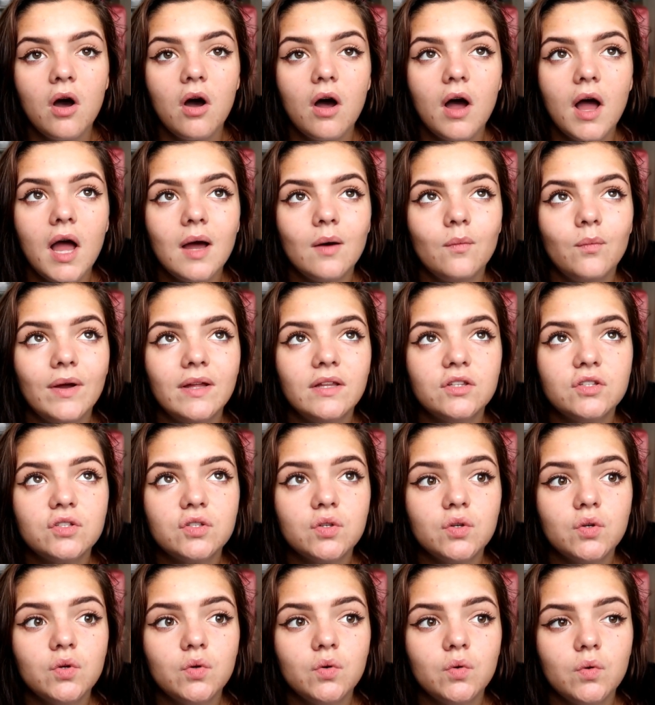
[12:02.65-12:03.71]
I went
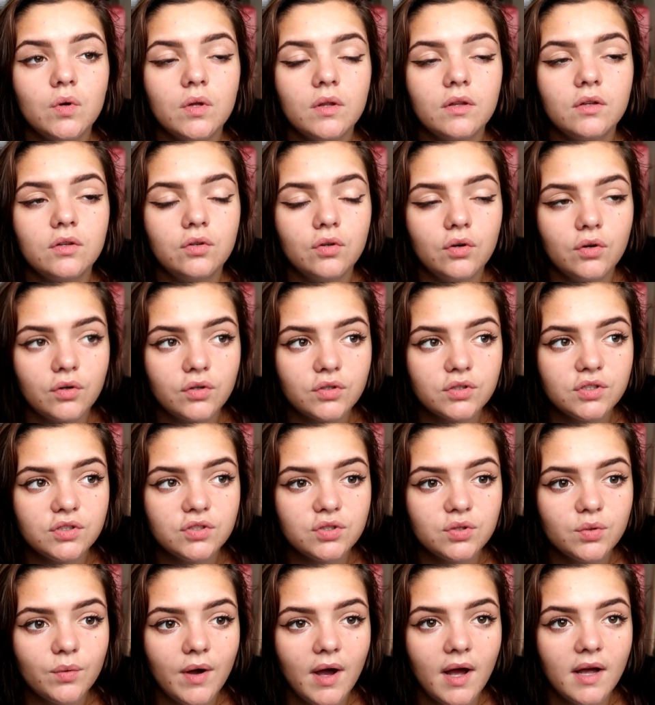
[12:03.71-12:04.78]
to the
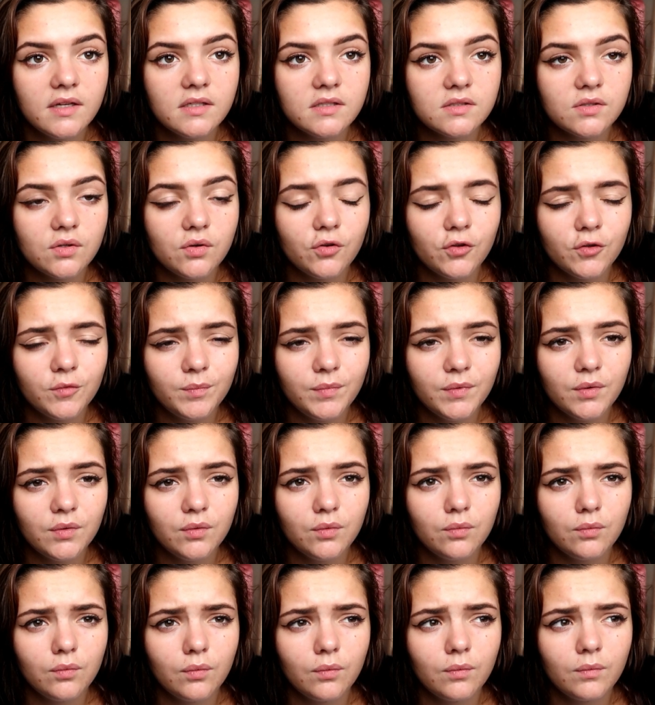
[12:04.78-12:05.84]
doctors twice, the
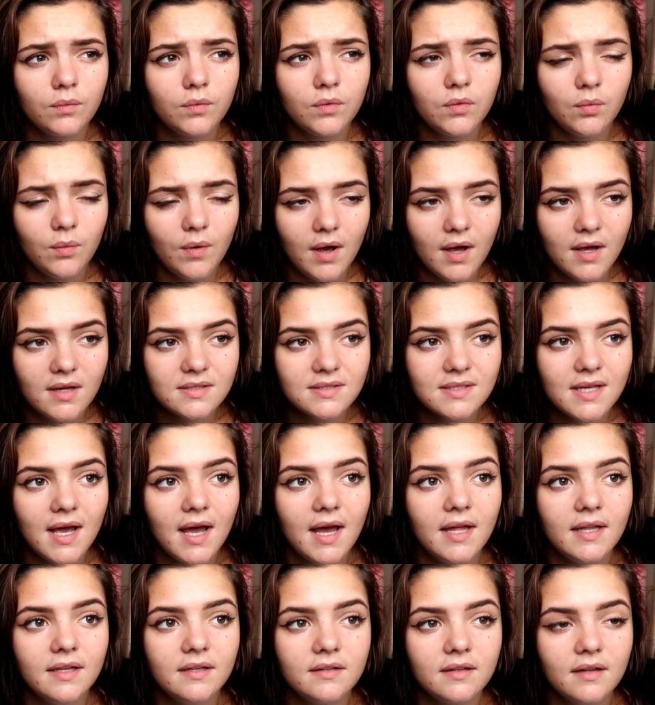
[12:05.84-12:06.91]
hospital twice,
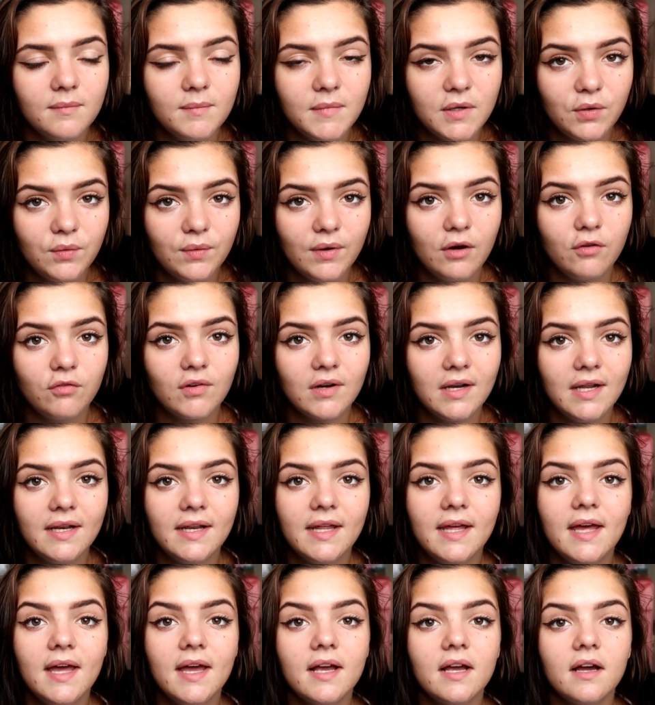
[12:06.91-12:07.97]
and a mental health
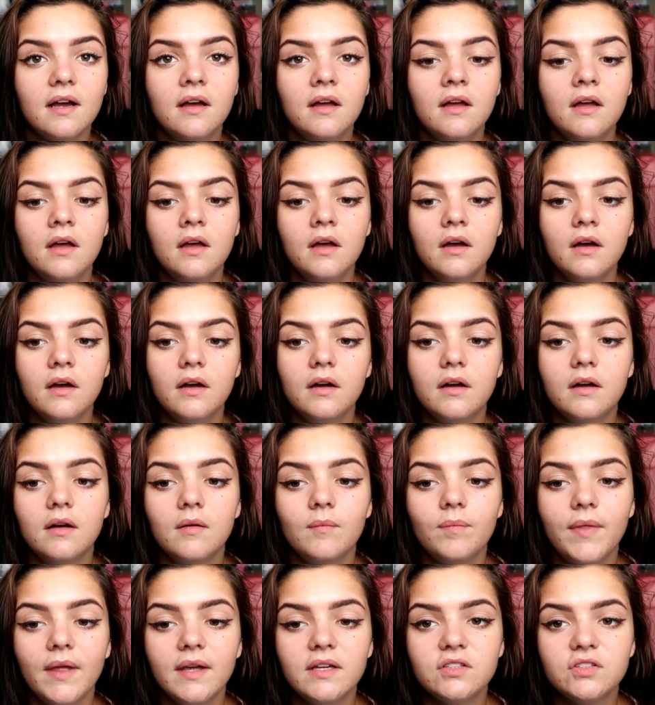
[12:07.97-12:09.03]
clinic.
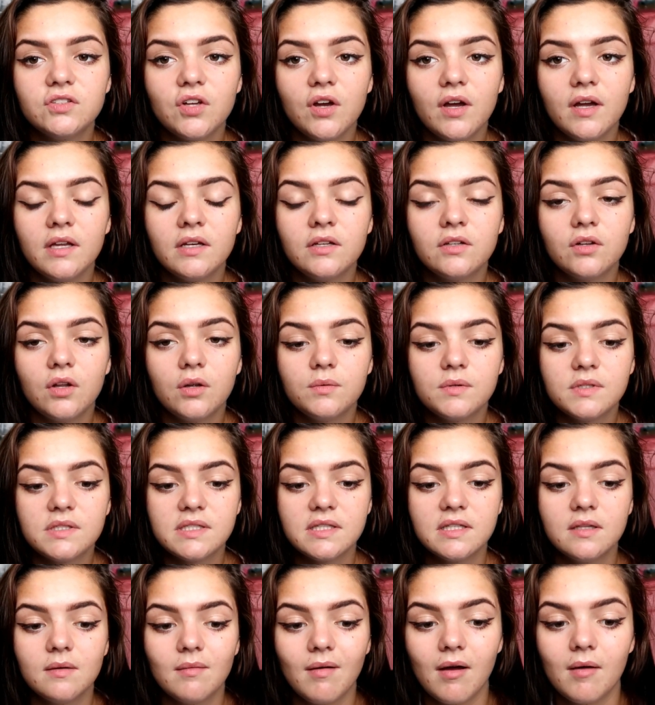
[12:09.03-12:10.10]
They started
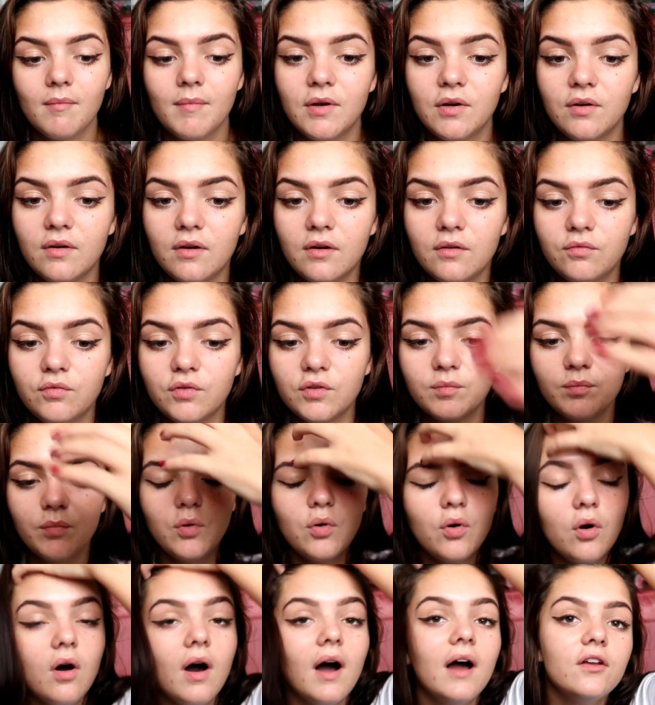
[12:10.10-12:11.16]
noticing that my mental health was
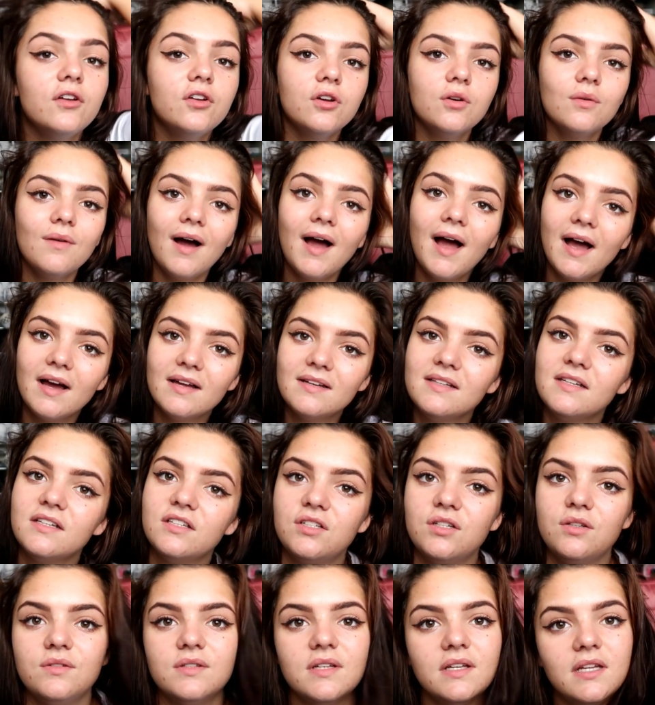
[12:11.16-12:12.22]
poor. I knew I had
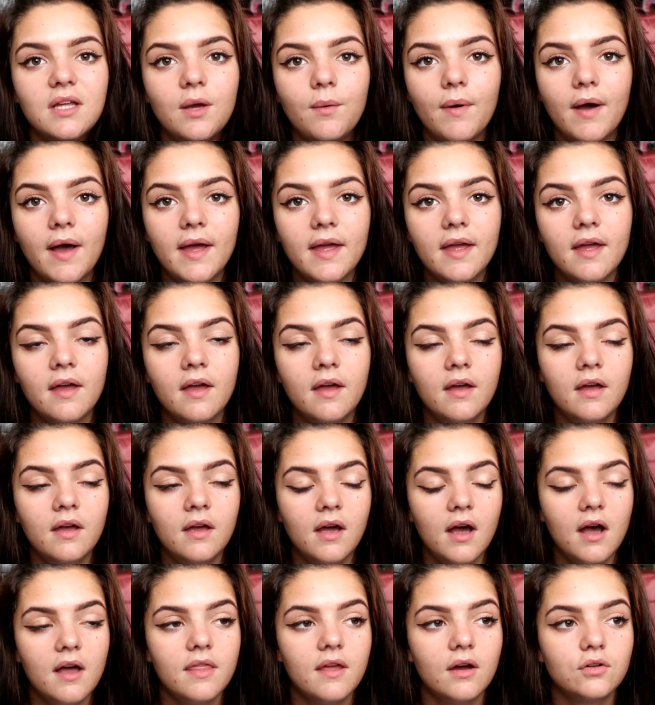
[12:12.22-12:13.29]
issues anyway,
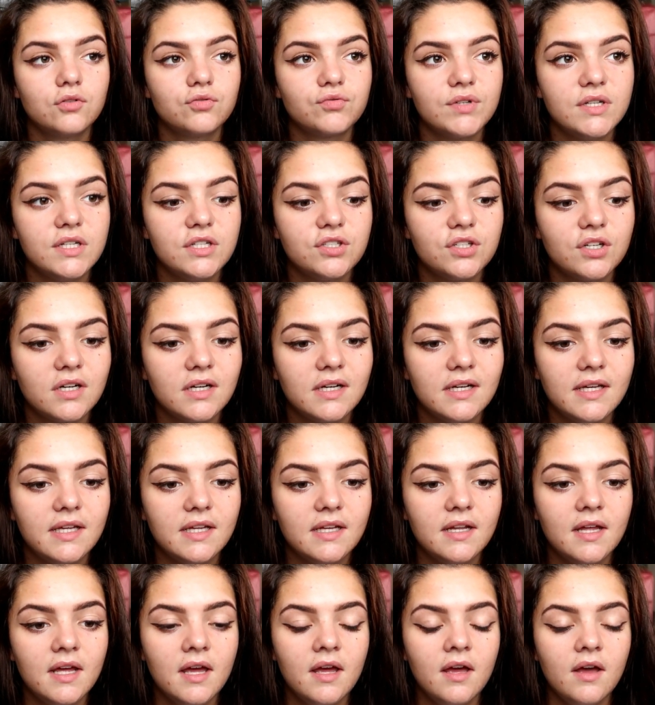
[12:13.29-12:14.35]
and that I was really
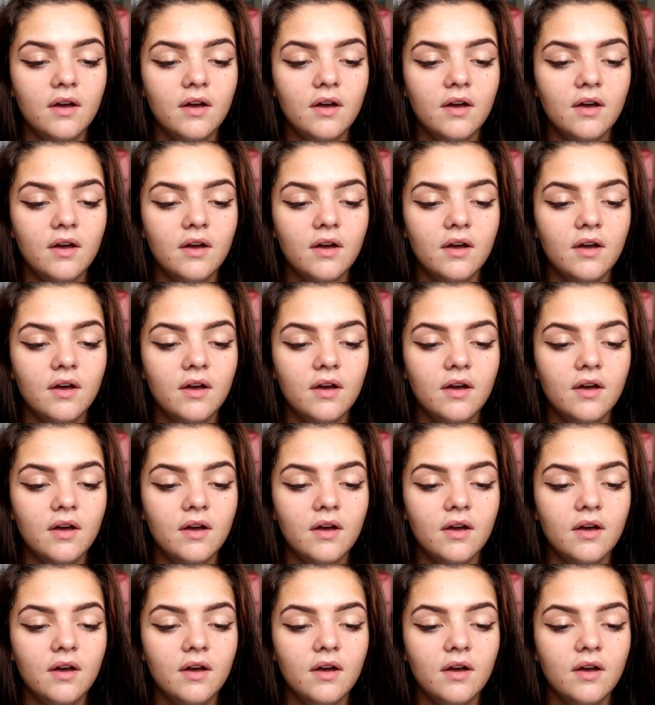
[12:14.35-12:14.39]
struggling.